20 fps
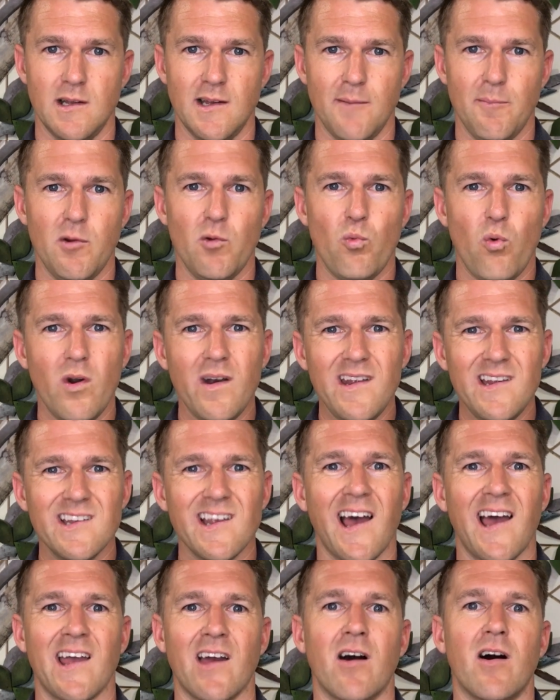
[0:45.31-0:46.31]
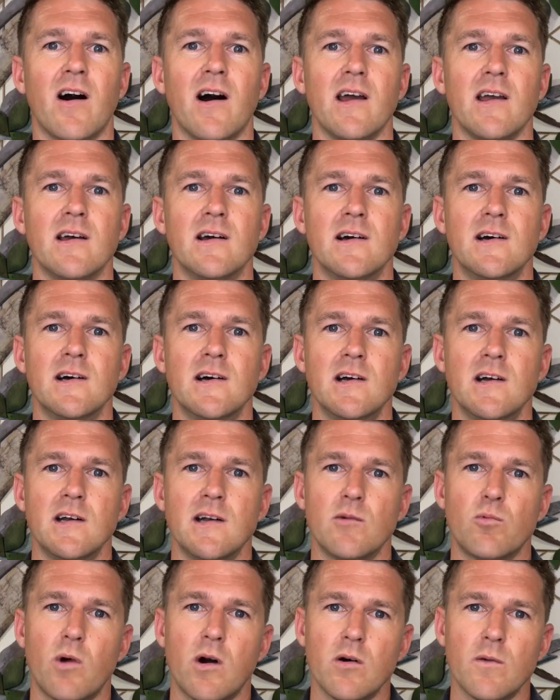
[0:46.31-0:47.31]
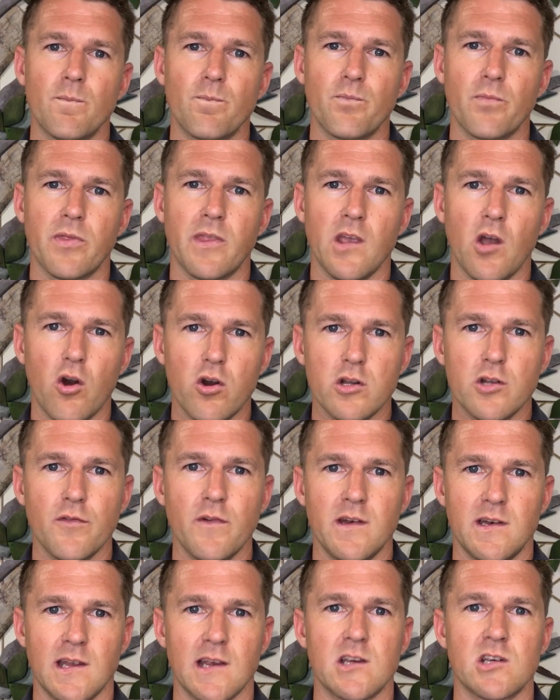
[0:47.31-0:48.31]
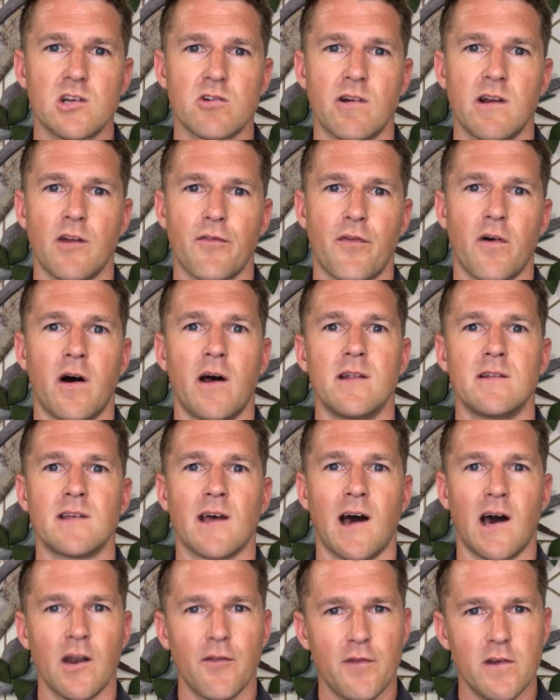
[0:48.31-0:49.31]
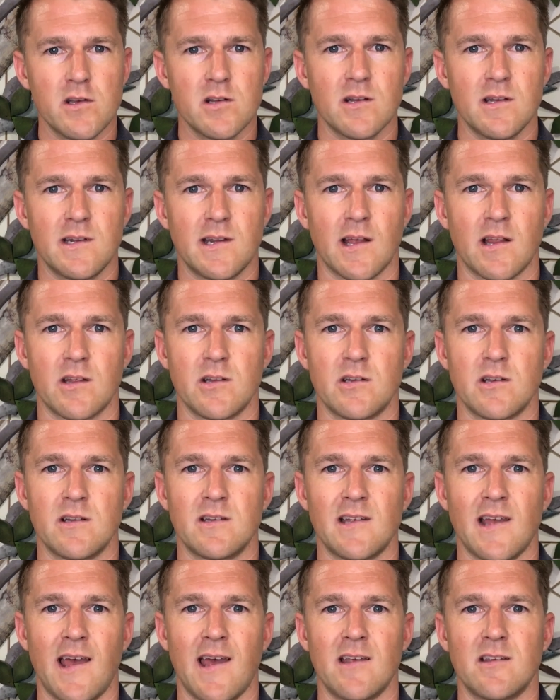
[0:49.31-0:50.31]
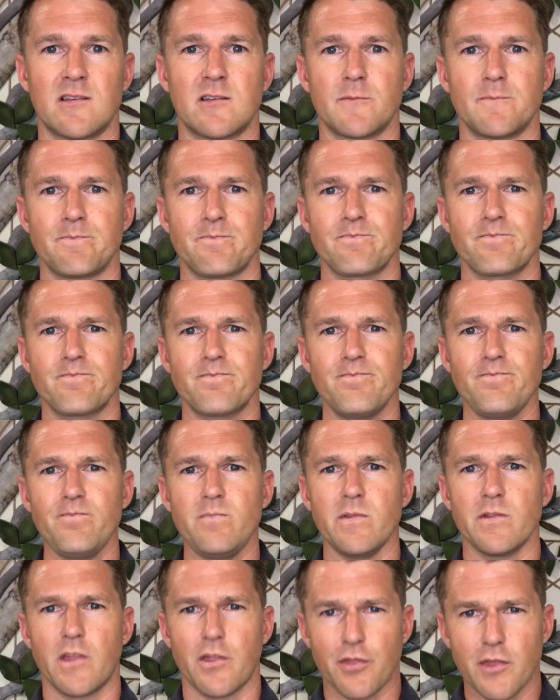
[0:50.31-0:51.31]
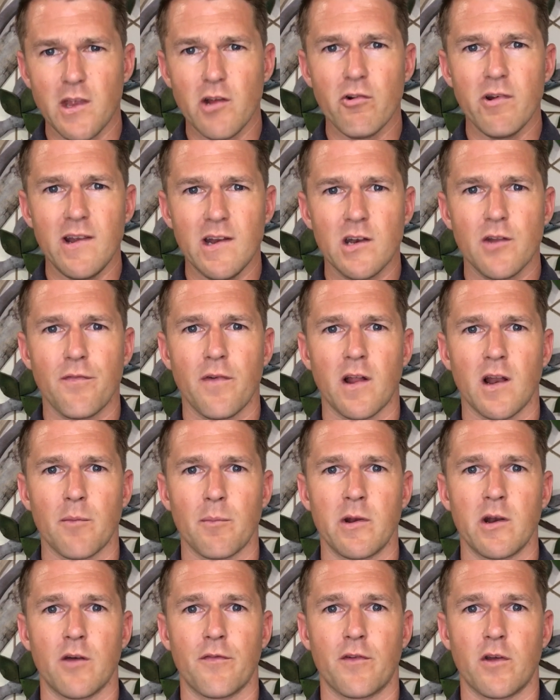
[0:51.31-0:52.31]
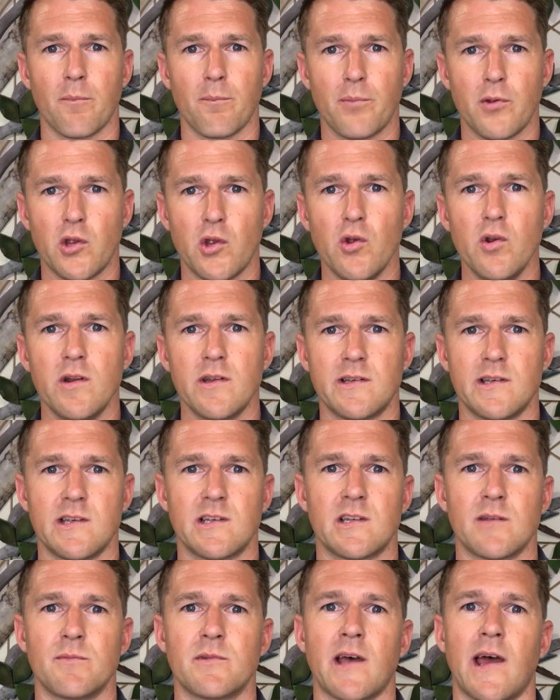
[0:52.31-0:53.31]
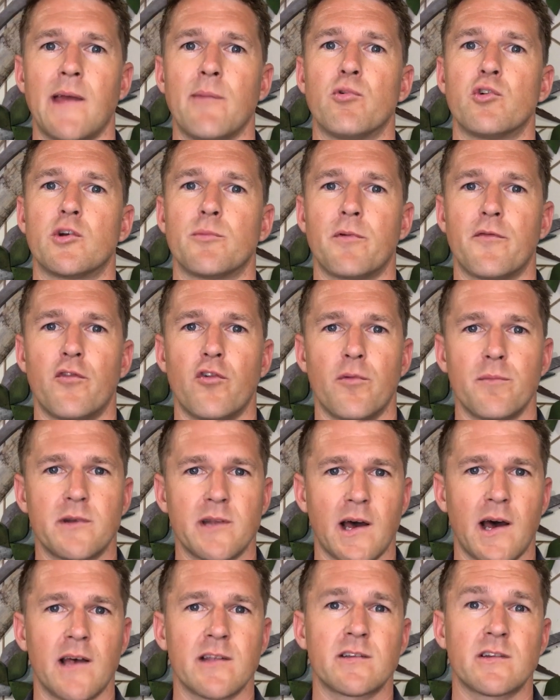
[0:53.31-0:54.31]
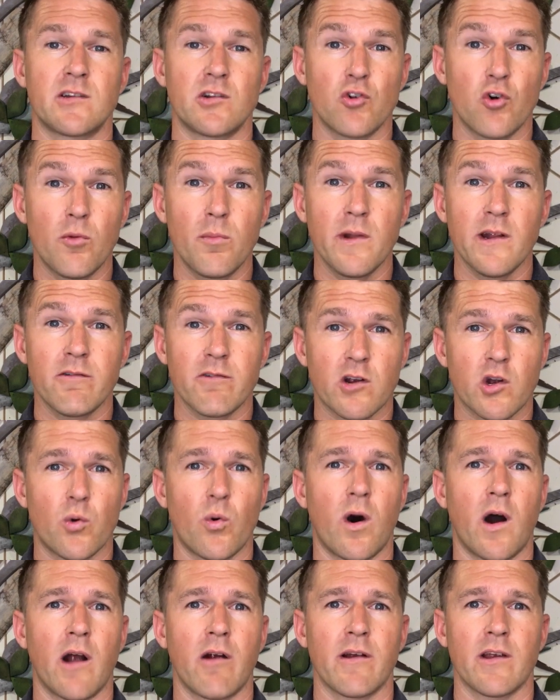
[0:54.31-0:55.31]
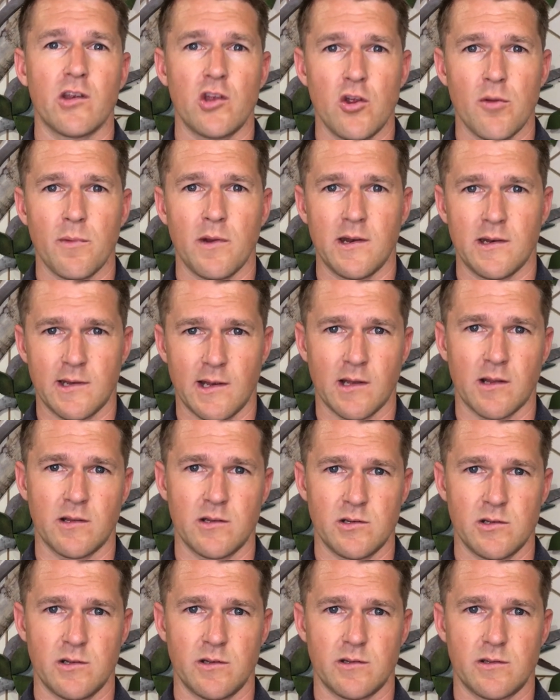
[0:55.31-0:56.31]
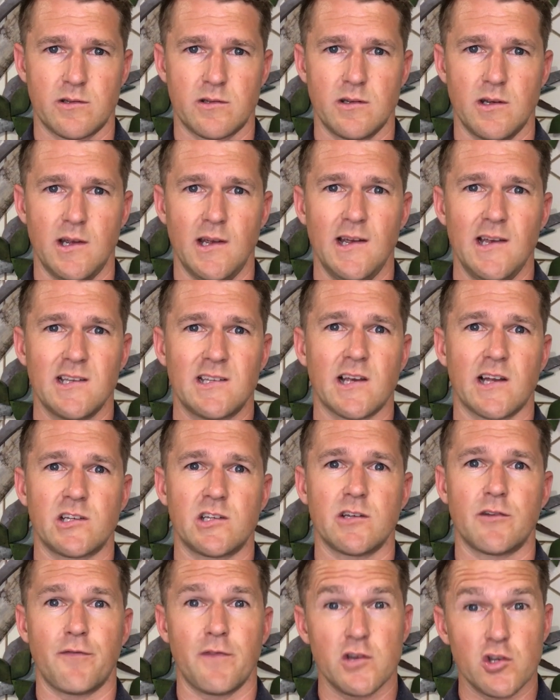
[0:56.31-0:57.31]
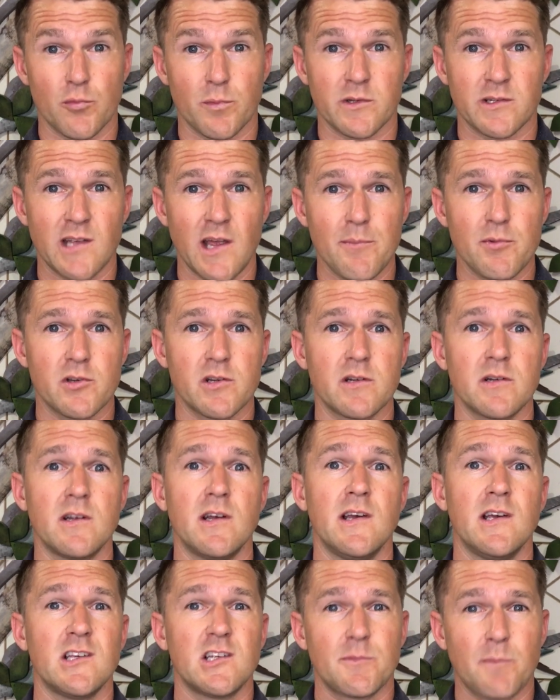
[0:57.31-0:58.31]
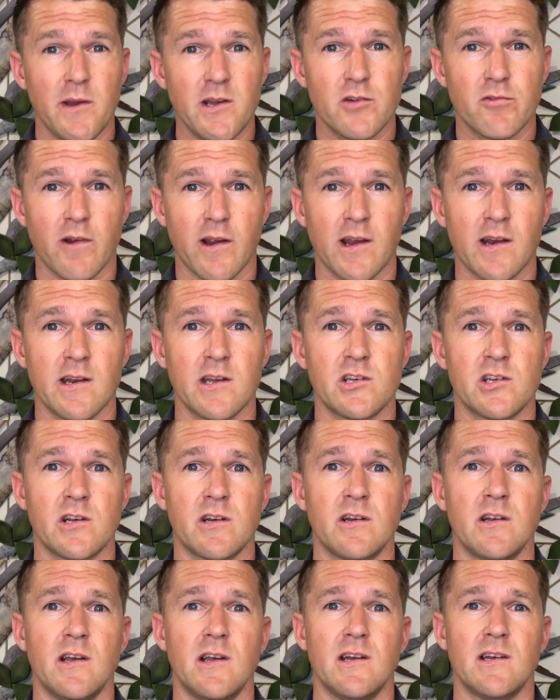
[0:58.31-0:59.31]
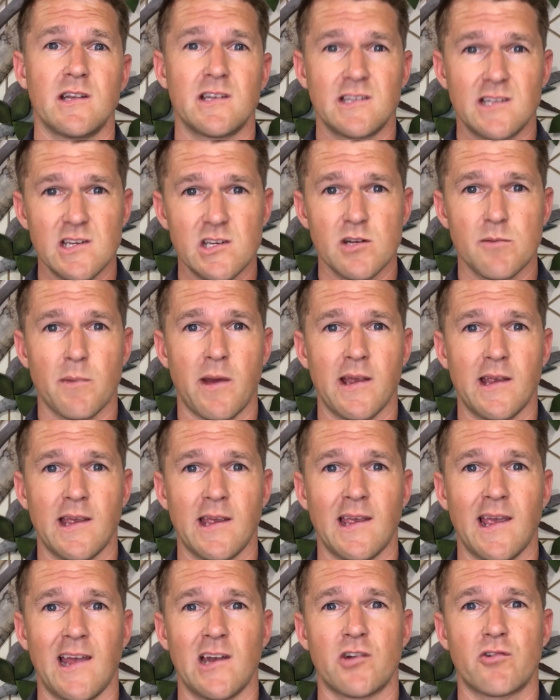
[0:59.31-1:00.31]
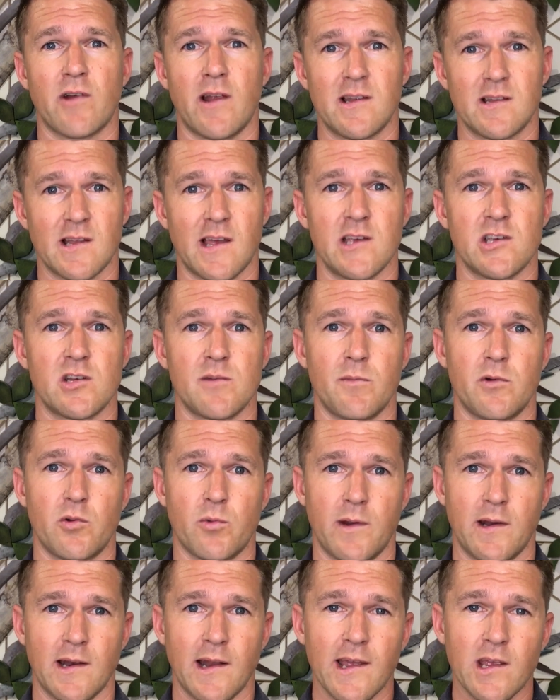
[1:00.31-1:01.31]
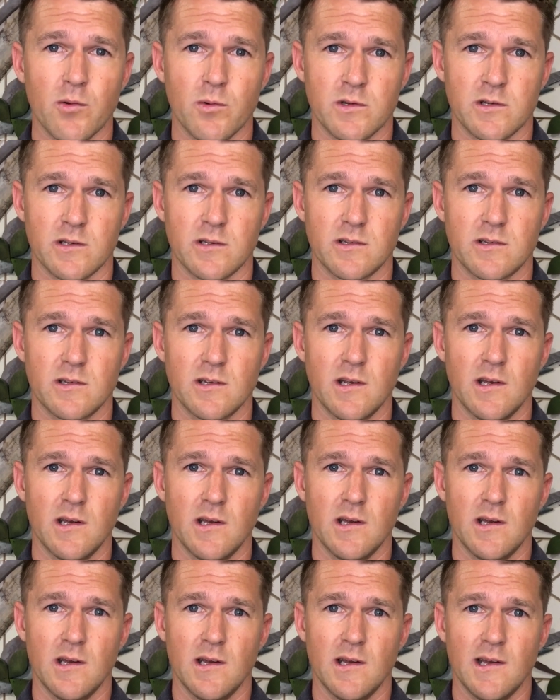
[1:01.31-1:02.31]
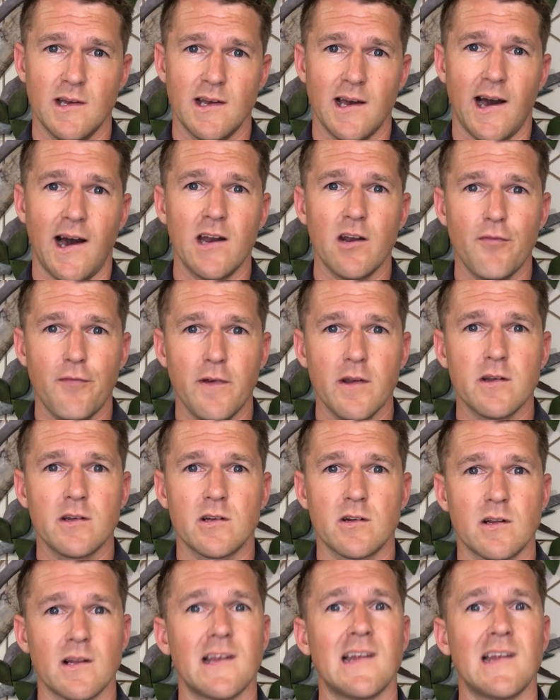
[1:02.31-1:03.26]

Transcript: But what is AI? Well, the Oxford Dictionary defines artificial intelligence as the theory and development of computer systems able to perform tasks normally requiring human intelligence, such as visual perception, speech recognition, decision-making, and translation between languages. Artificial